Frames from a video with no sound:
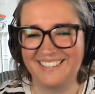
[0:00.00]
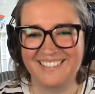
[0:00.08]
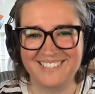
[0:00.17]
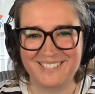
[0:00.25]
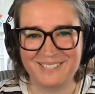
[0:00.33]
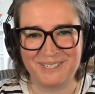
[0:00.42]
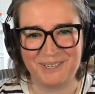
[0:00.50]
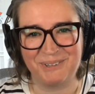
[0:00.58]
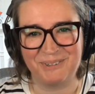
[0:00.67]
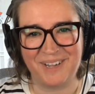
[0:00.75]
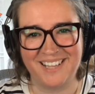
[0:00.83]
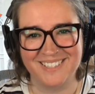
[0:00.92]
thing to
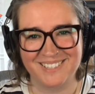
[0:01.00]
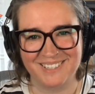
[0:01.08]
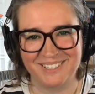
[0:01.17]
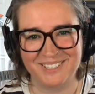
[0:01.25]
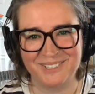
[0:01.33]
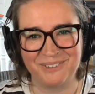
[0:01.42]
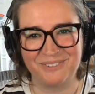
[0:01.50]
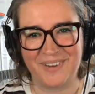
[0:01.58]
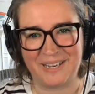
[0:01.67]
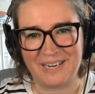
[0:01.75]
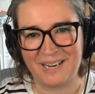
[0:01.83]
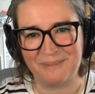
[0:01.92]
do as the sort
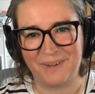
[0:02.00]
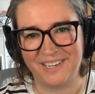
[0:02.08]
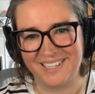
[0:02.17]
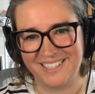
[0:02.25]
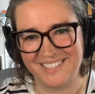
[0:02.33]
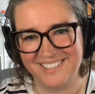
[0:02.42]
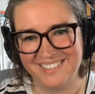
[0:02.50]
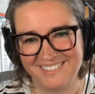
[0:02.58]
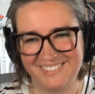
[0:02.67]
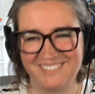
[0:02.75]
of like my